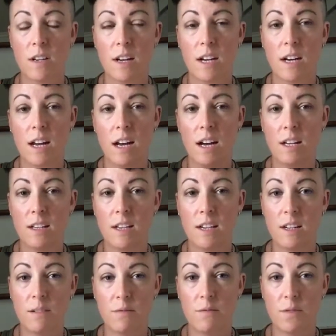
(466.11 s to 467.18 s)
and add
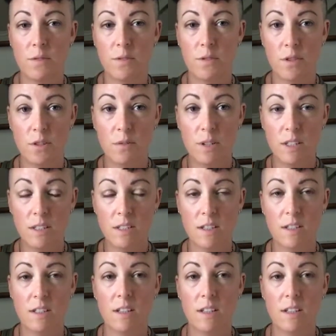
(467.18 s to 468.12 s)
canned food to it.